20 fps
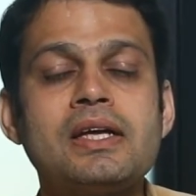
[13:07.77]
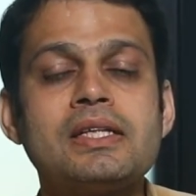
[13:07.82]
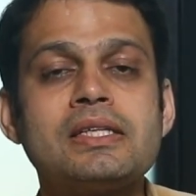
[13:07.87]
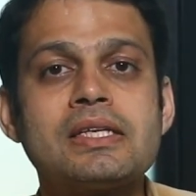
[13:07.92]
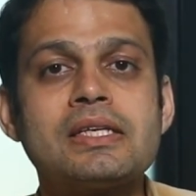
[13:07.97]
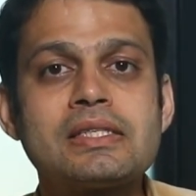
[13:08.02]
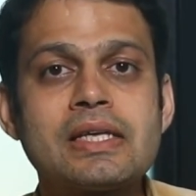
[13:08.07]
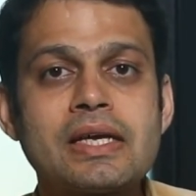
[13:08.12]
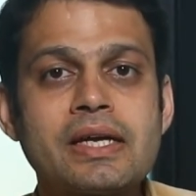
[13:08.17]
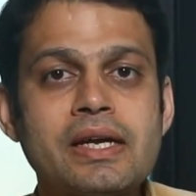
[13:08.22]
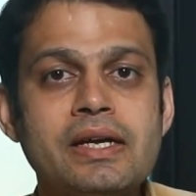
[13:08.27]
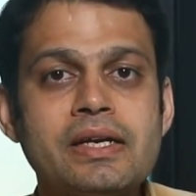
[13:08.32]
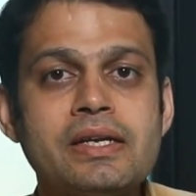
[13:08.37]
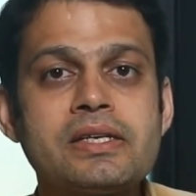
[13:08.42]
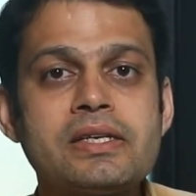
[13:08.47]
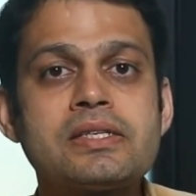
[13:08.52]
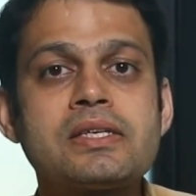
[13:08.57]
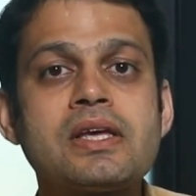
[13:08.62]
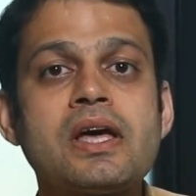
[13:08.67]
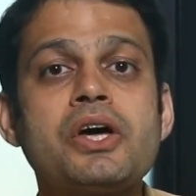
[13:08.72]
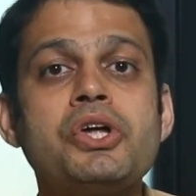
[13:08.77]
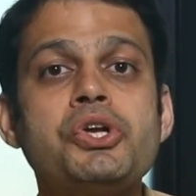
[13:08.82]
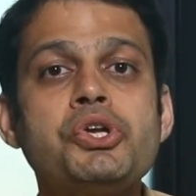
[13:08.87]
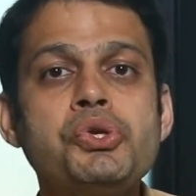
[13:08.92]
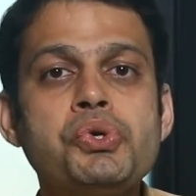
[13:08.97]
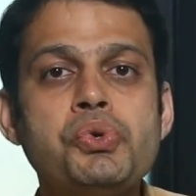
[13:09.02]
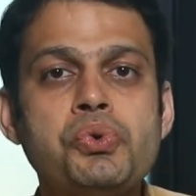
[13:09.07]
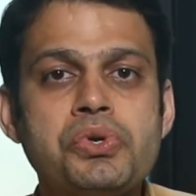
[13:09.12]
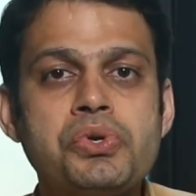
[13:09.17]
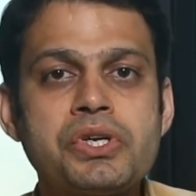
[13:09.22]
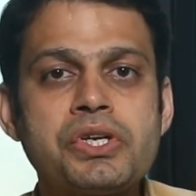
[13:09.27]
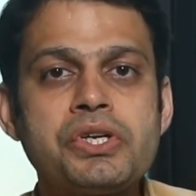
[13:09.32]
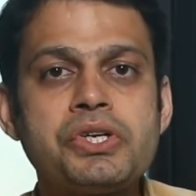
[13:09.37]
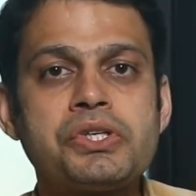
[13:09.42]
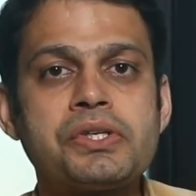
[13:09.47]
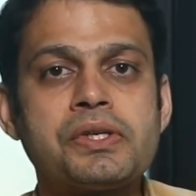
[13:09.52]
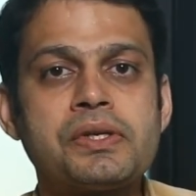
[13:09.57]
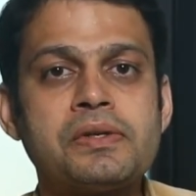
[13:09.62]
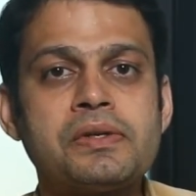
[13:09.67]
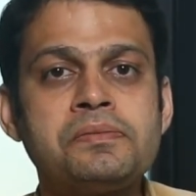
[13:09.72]
The second is
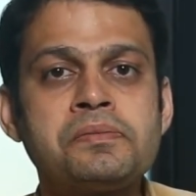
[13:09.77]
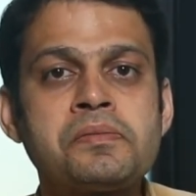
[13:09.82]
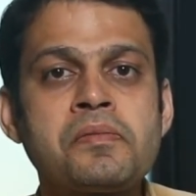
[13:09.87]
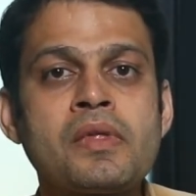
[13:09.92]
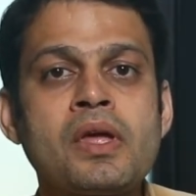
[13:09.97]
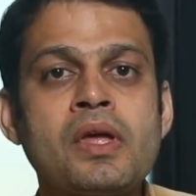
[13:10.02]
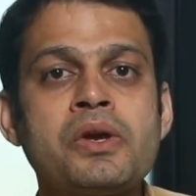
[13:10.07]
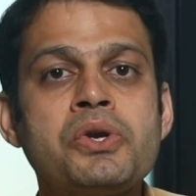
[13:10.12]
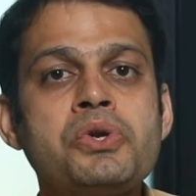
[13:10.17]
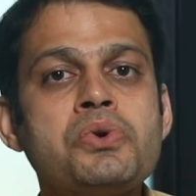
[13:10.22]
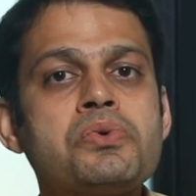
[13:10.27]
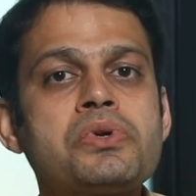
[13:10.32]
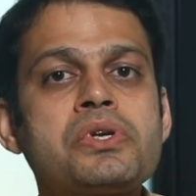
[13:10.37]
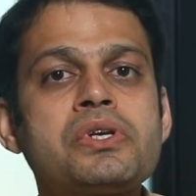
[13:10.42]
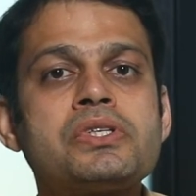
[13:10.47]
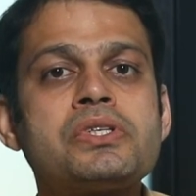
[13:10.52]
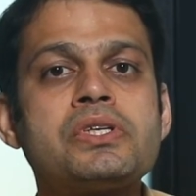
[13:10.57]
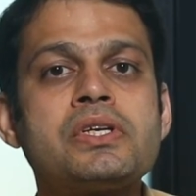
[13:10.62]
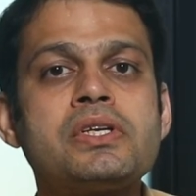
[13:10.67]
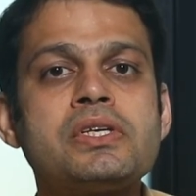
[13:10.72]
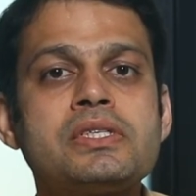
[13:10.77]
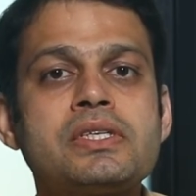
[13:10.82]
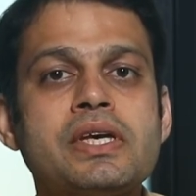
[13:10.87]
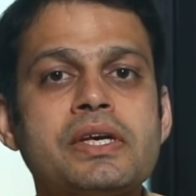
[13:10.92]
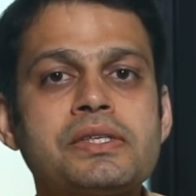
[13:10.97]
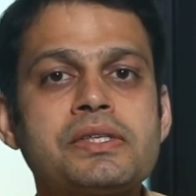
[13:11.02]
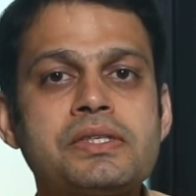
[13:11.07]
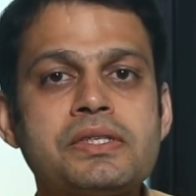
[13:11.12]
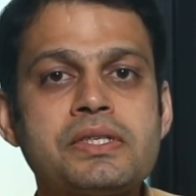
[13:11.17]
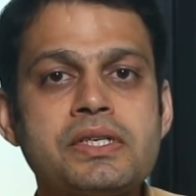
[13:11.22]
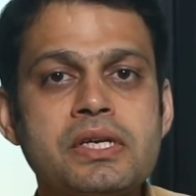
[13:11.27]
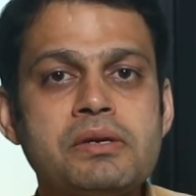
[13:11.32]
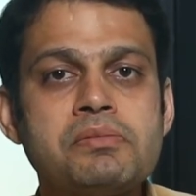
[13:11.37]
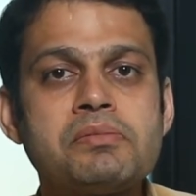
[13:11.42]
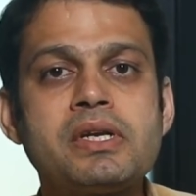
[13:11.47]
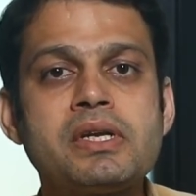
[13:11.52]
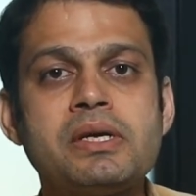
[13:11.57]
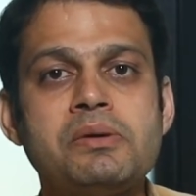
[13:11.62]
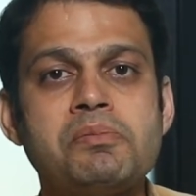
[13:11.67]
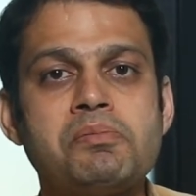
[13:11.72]
nutrition. Nutrition is
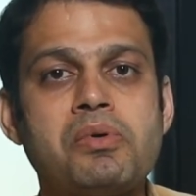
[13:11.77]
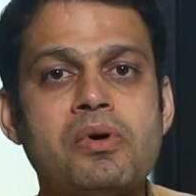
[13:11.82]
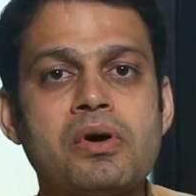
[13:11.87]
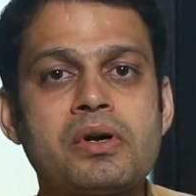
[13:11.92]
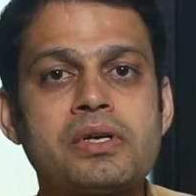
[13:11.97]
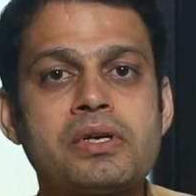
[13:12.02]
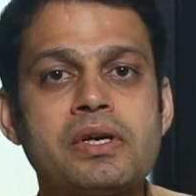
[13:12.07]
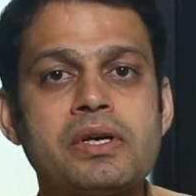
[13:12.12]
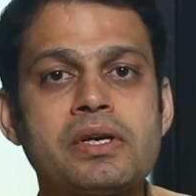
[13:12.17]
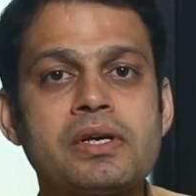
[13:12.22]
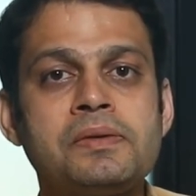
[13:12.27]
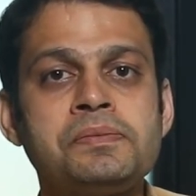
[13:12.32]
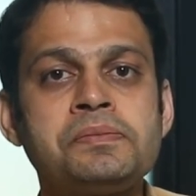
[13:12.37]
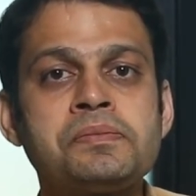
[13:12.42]
extremely important.